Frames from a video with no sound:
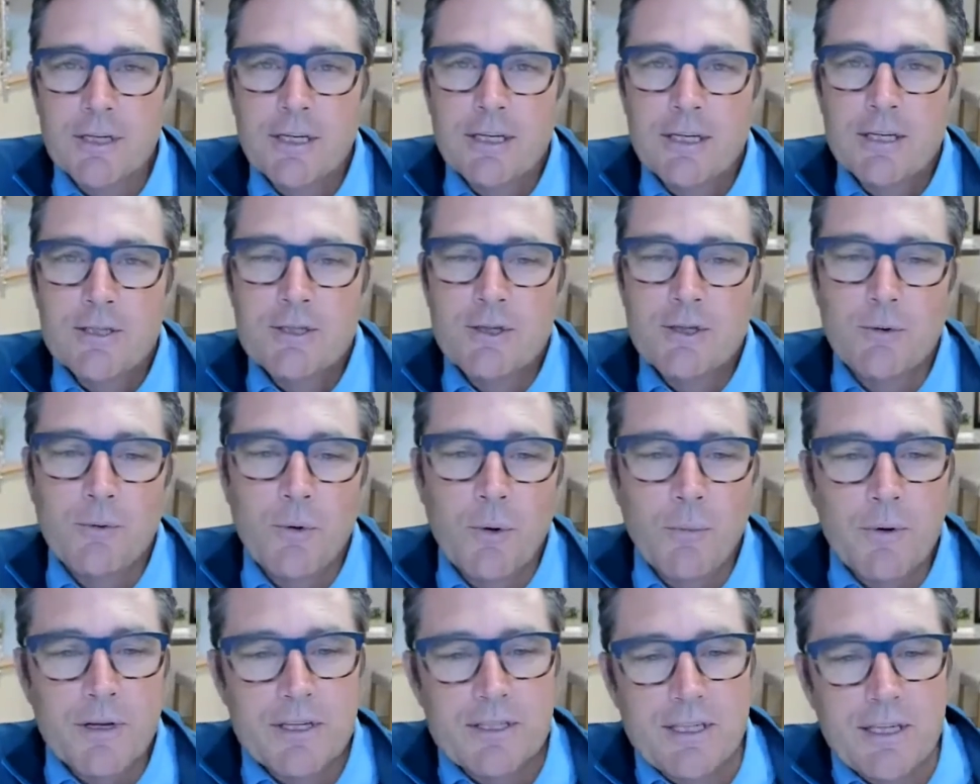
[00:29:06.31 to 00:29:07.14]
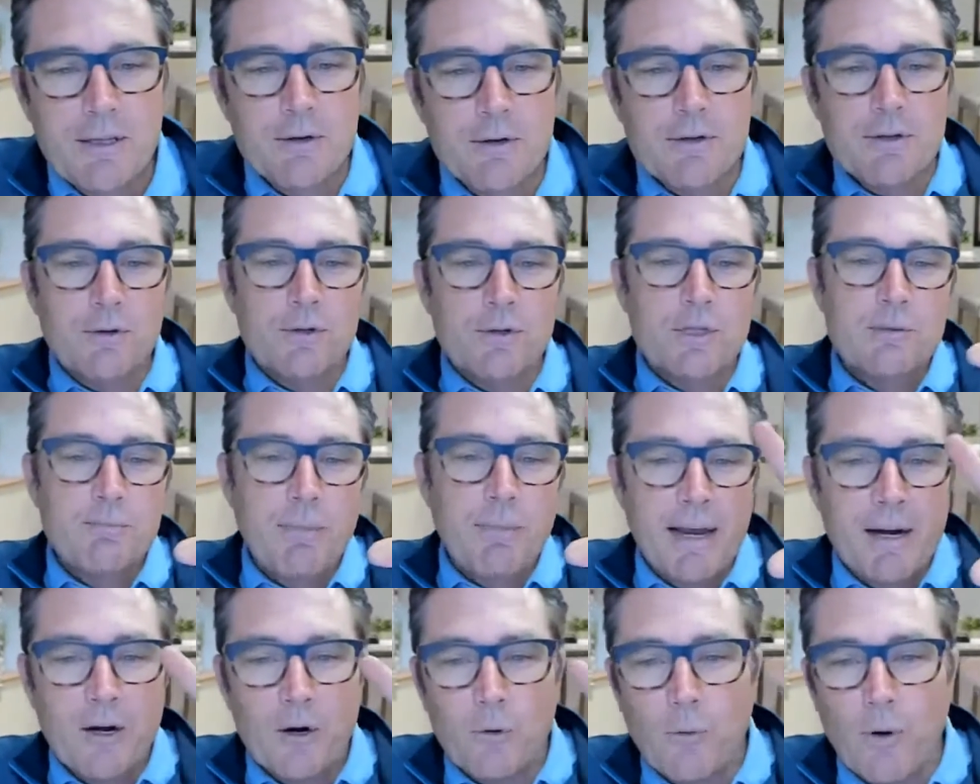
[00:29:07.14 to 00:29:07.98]
So when we see those little
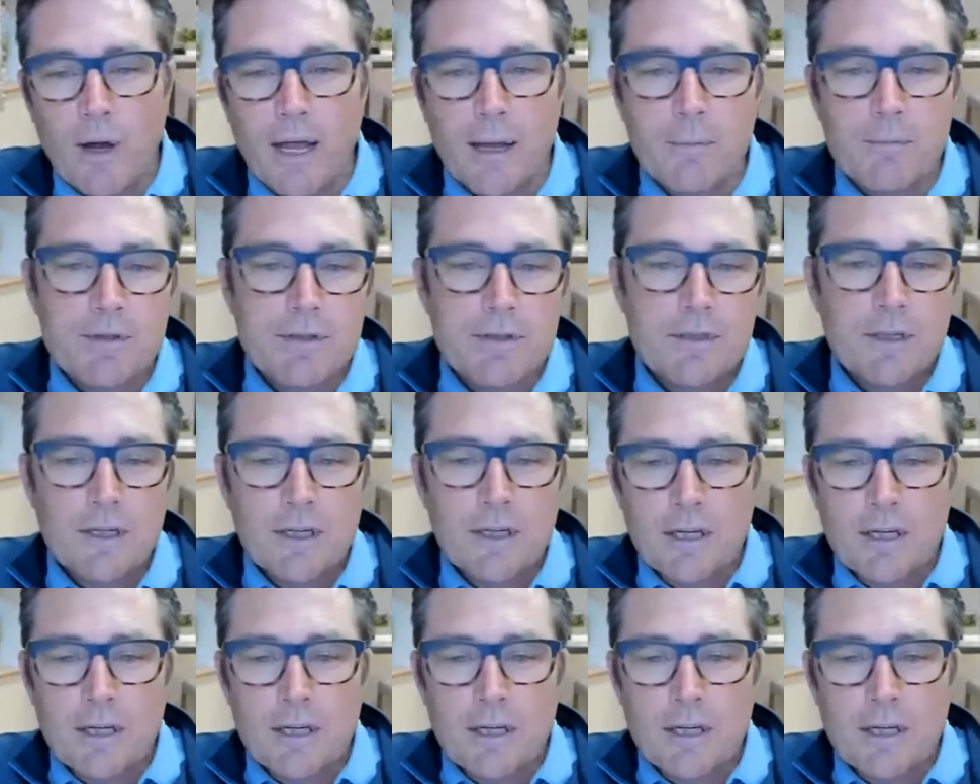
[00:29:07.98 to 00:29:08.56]
spider webs,